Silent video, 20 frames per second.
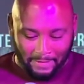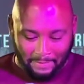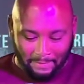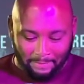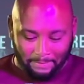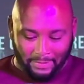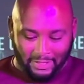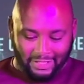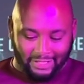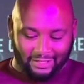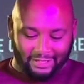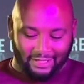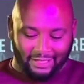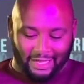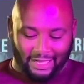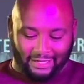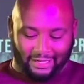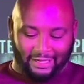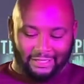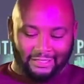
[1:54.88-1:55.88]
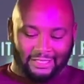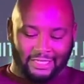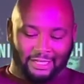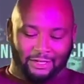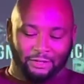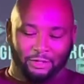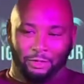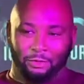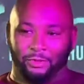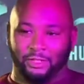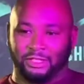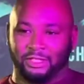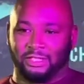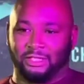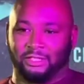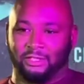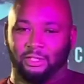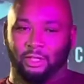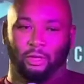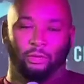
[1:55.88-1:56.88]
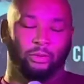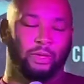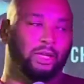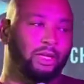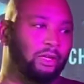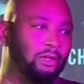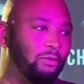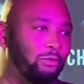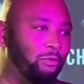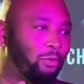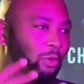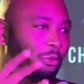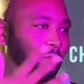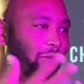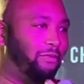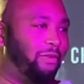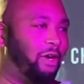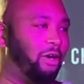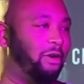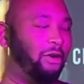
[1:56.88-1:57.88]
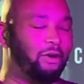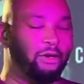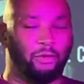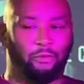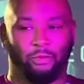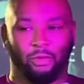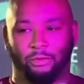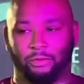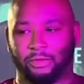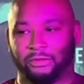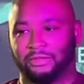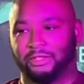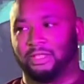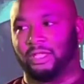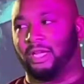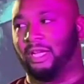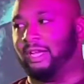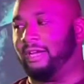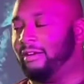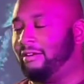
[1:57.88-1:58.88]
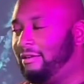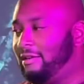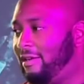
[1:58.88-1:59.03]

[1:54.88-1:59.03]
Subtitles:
But I can tell you, in just knowing what we've heard and what we've shared,